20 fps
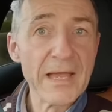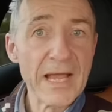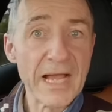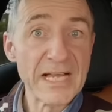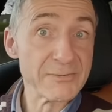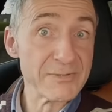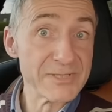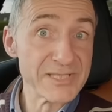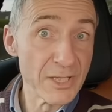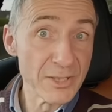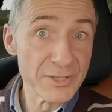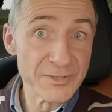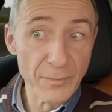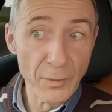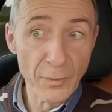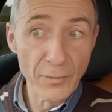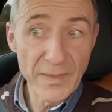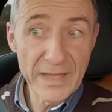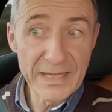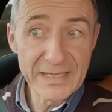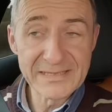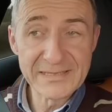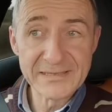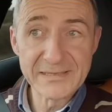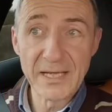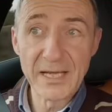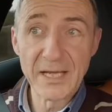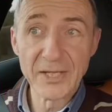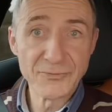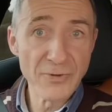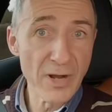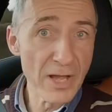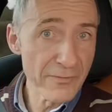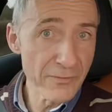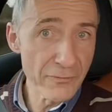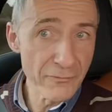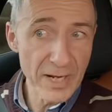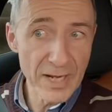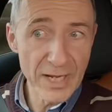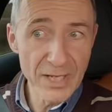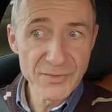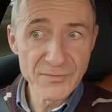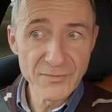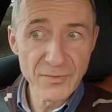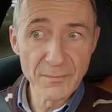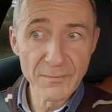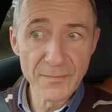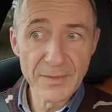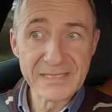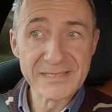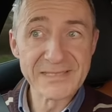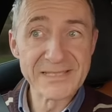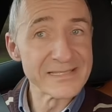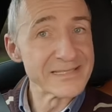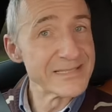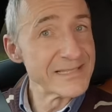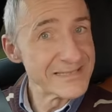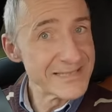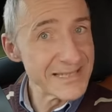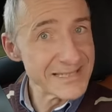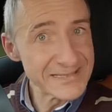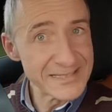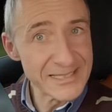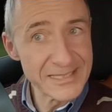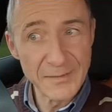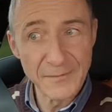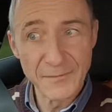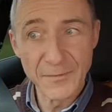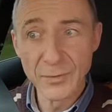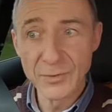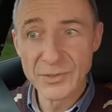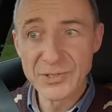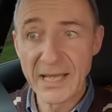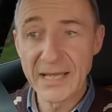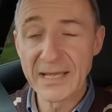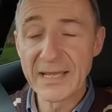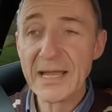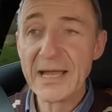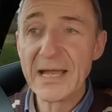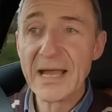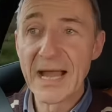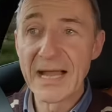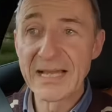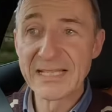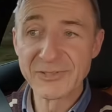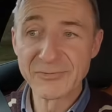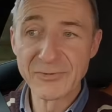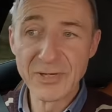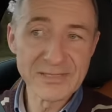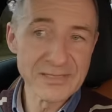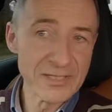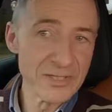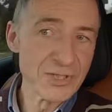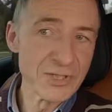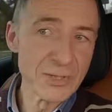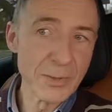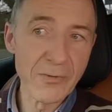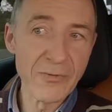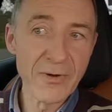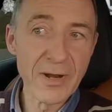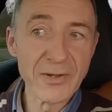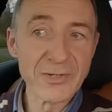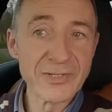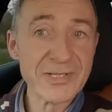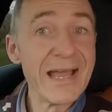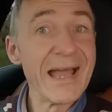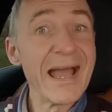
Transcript: As a result of all this, driving range from the 66-litre fuel tank has risen to around